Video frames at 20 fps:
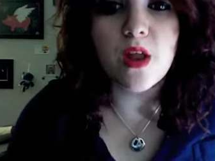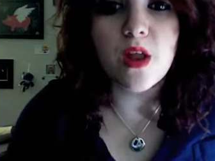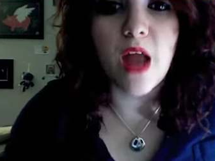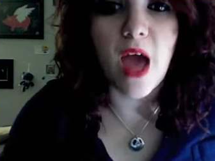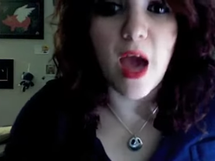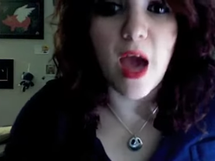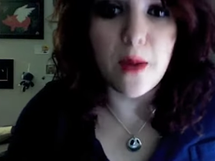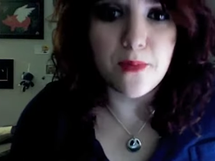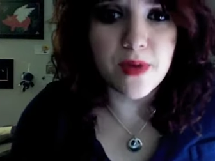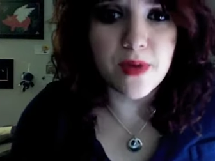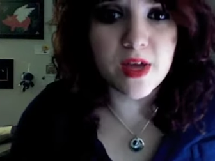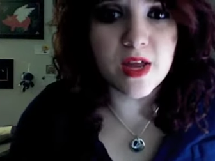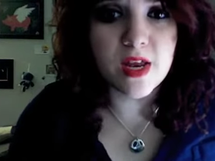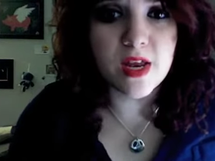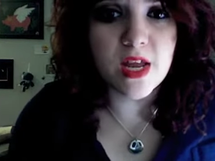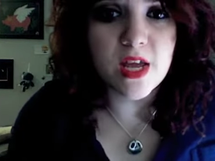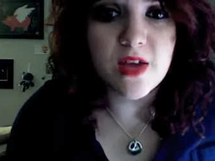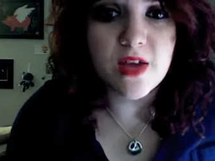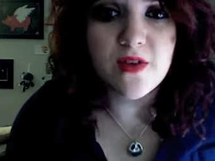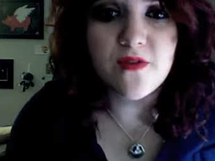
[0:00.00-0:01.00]
happen
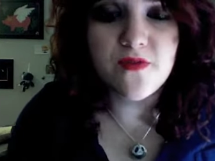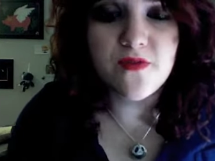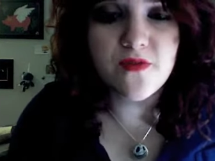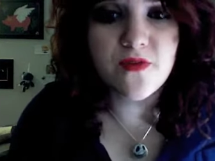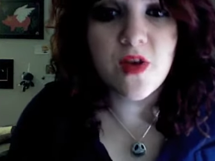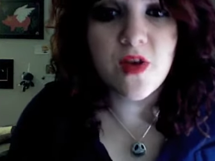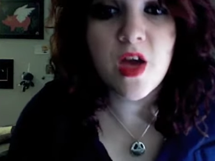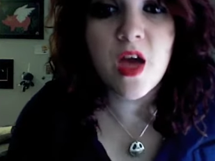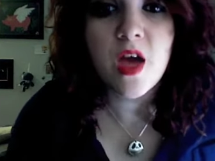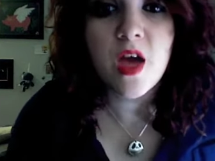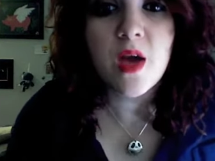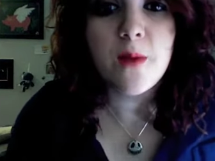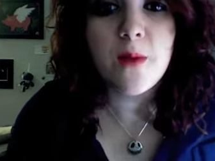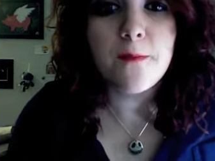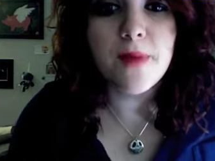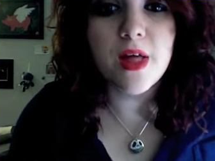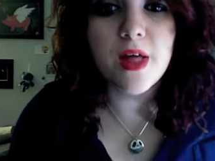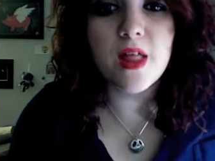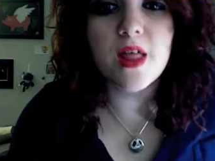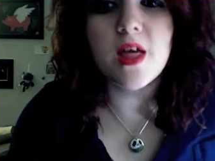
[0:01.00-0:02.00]
if
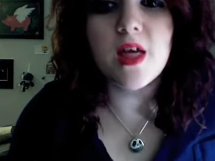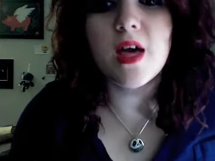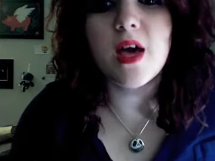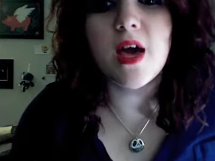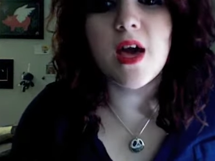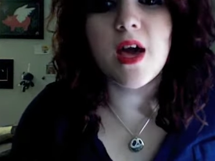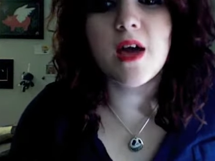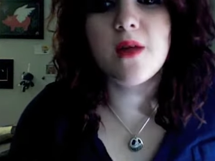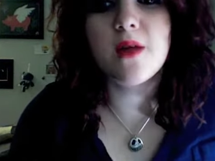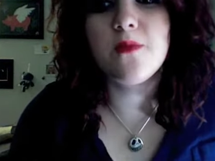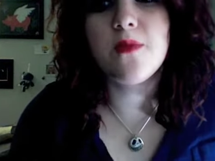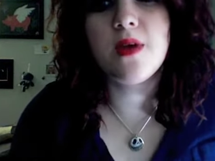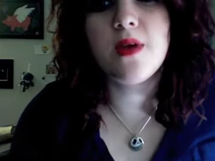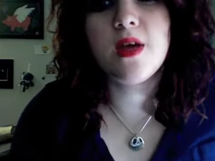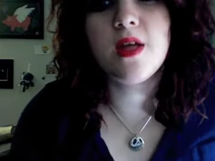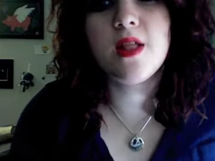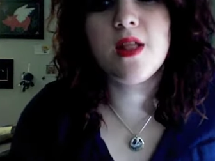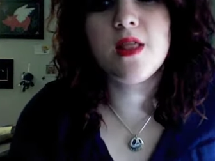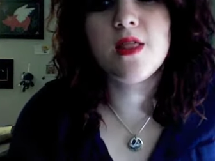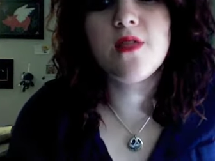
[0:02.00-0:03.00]
Bella had
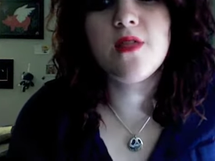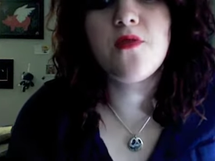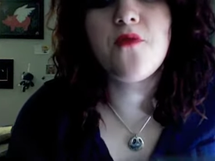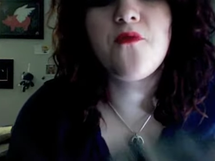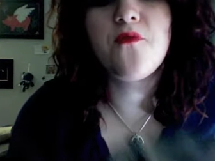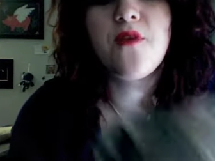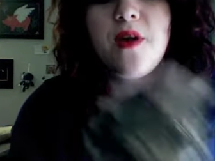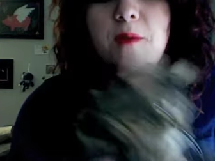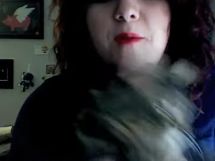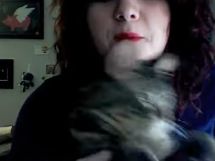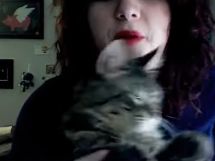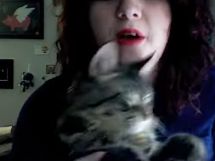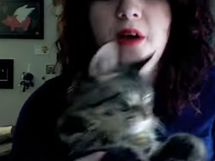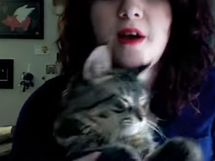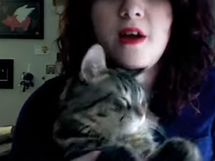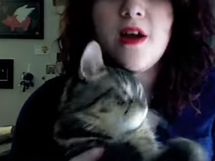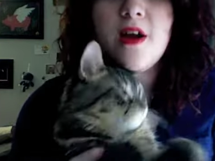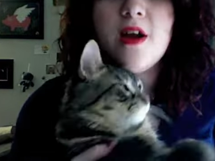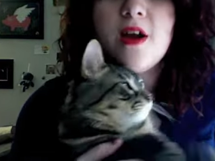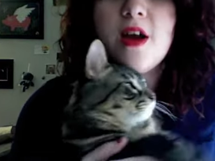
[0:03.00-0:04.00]
been the
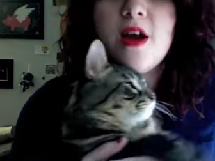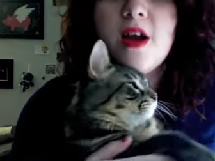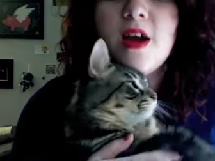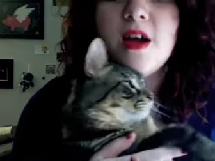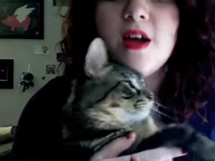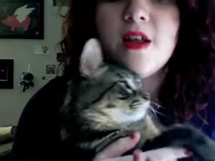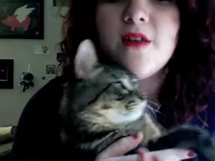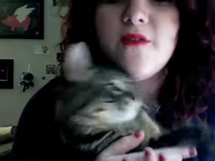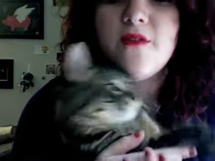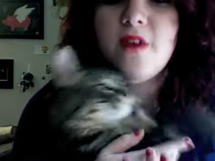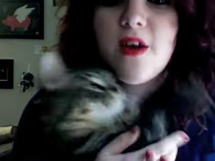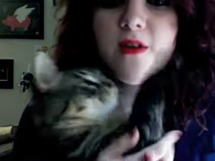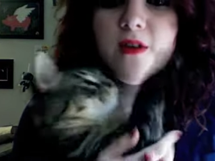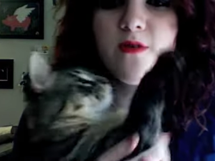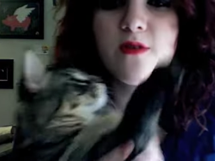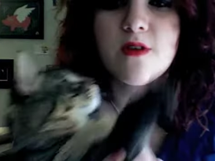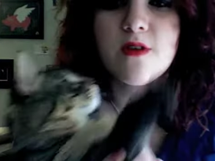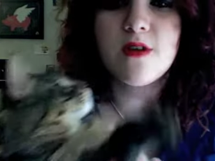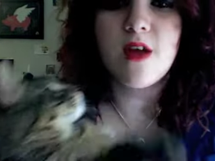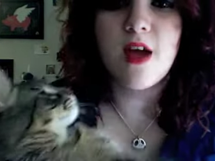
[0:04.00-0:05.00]
vampire and if
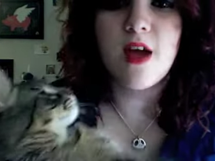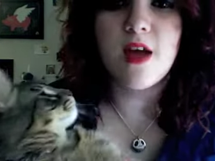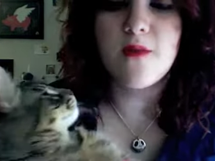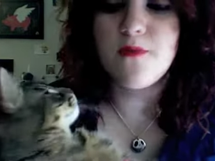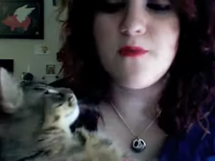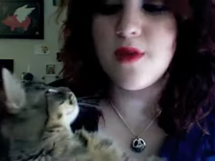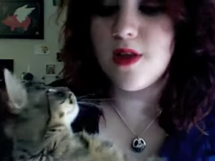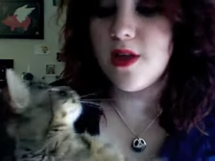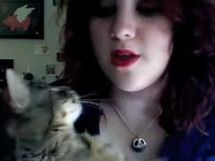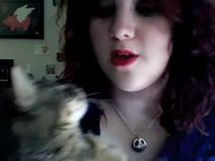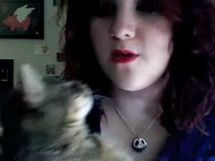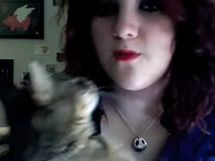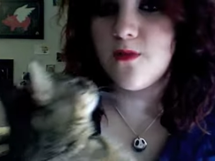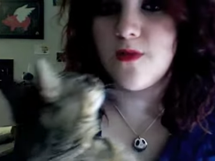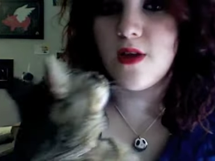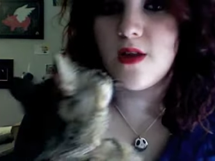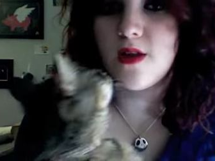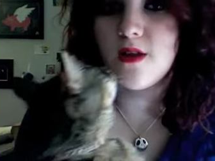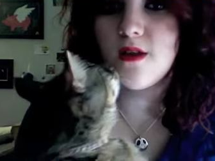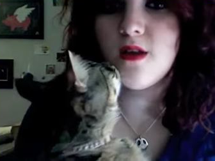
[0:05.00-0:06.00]
Edward had been
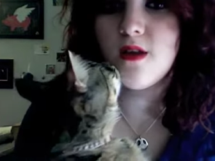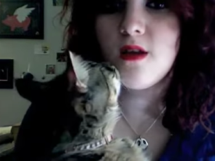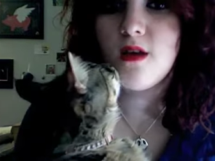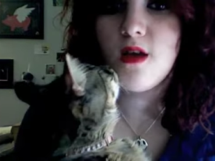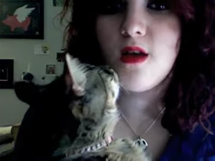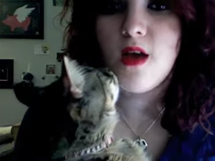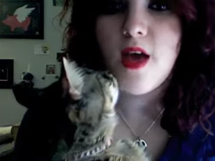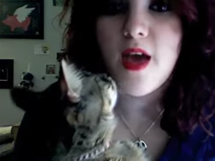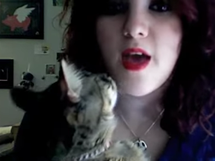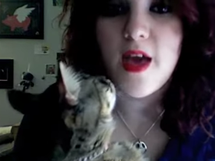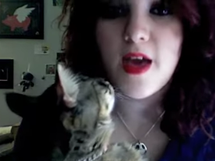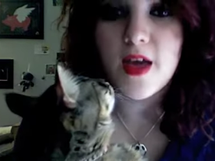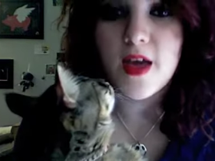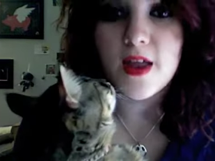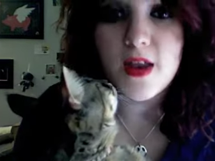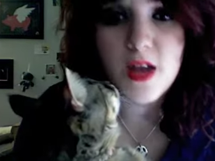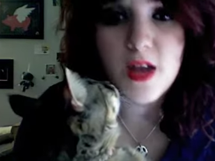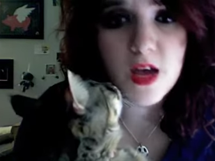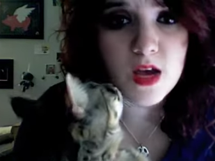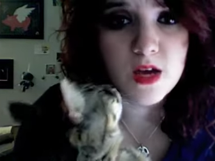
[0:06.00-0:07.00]
human.
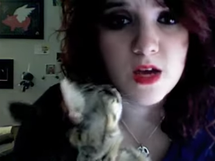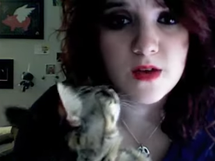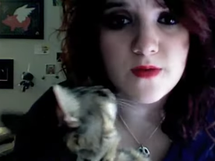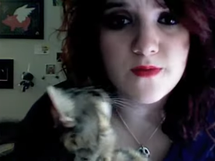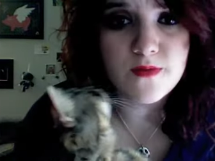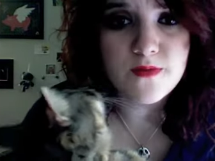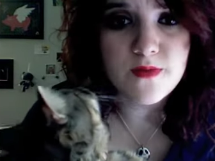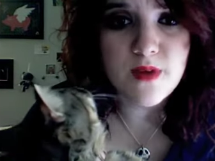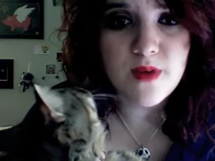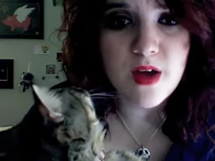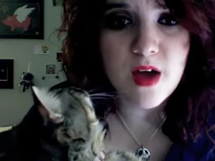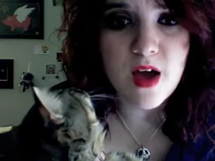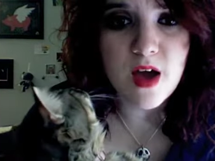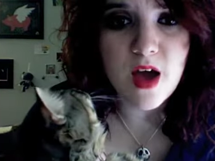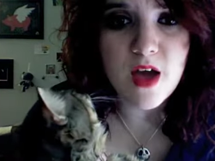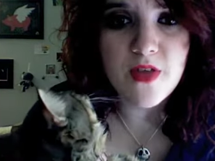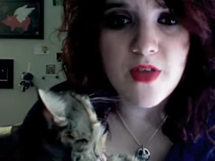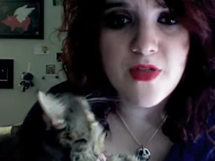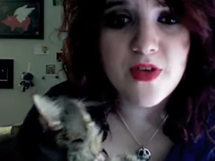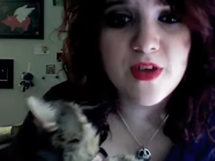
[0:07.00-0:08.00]
And um,
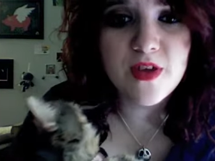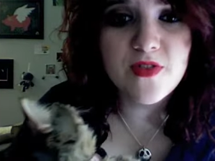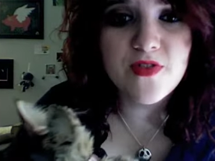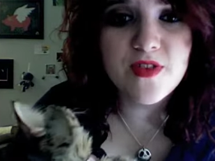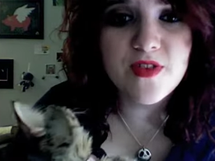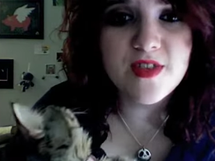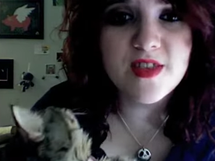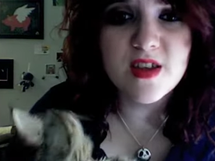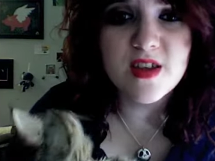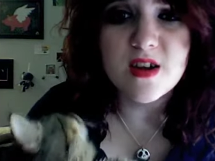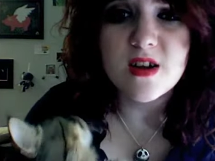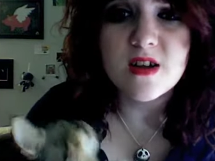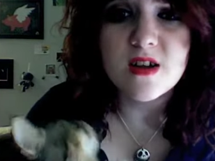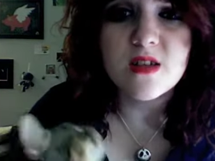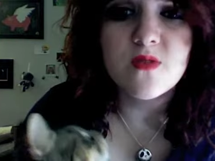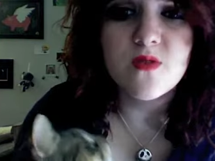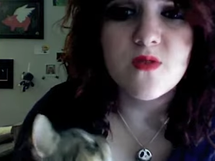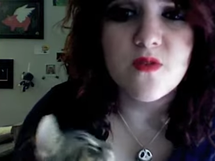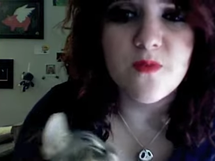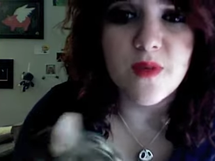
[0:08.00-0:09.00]
I think the
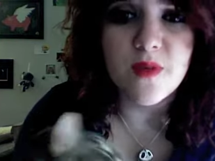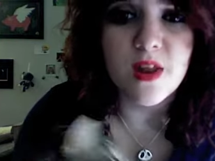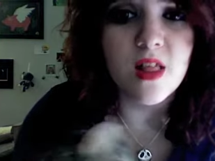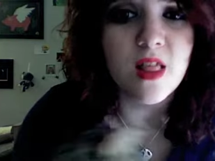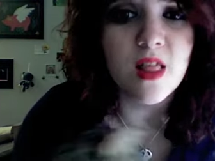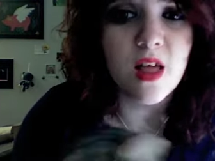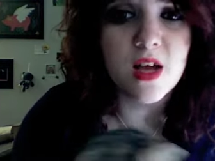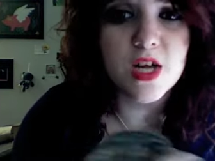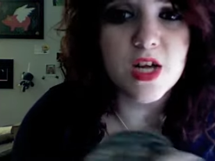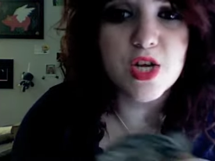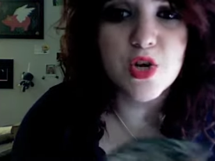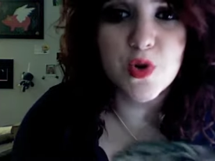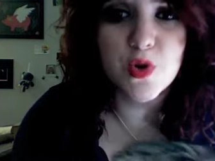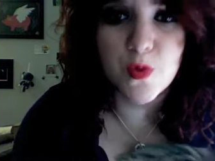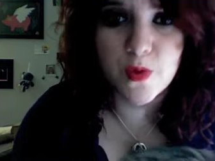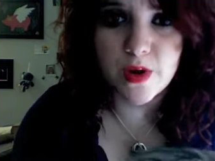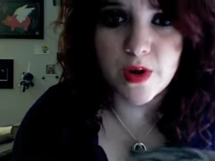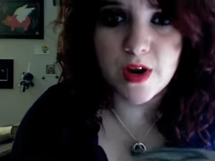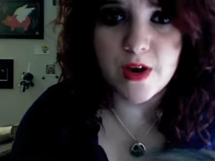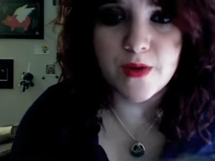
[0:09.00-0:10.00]
series would have been a lot
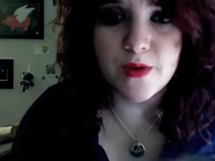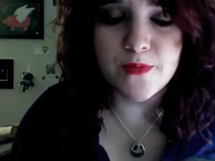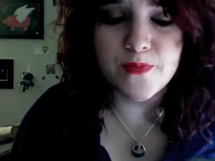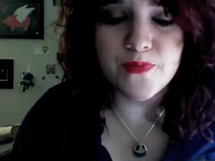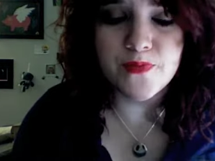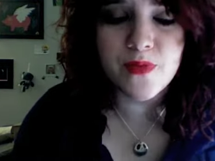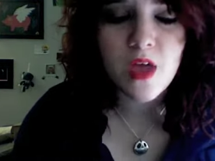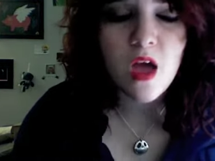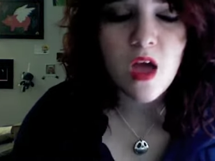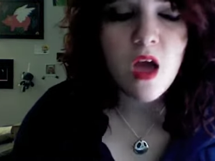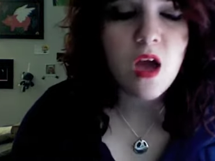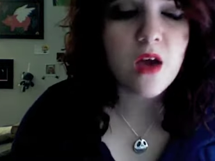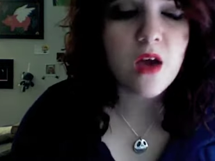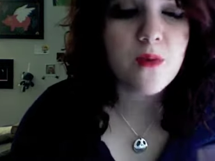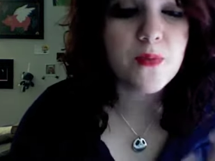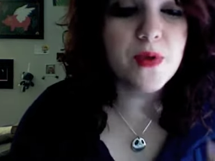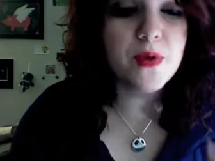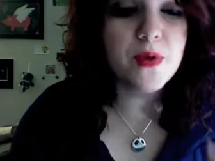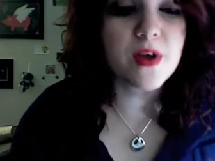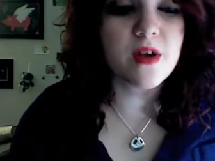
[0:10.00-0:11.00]
shorter
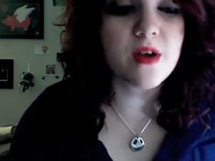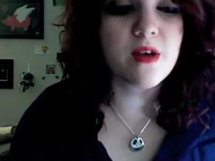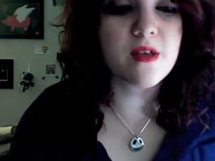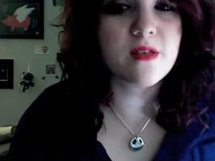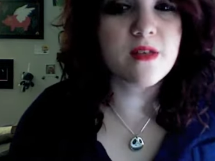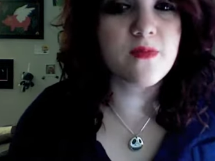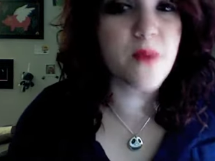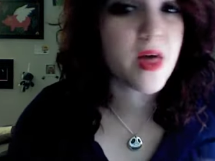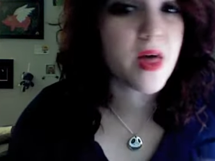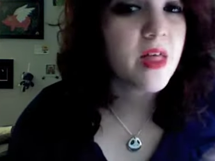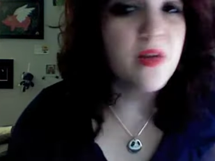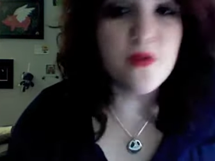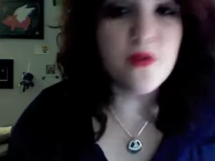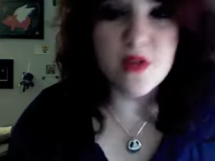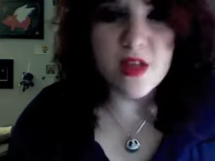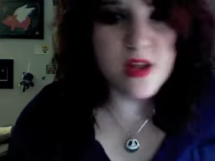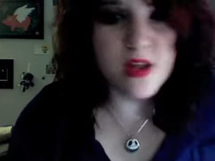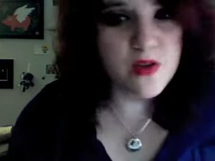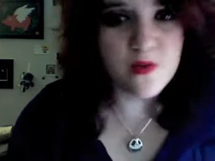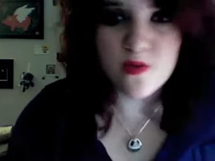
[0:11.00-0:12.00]
because Bella
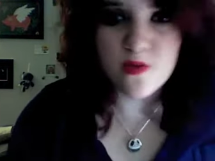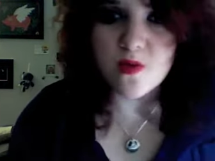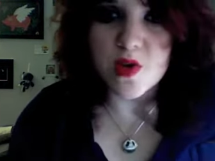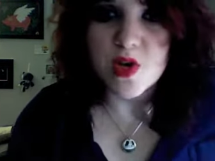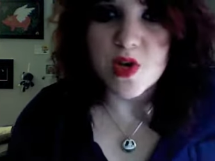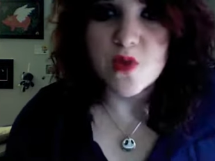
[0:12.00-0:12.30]
really knows what she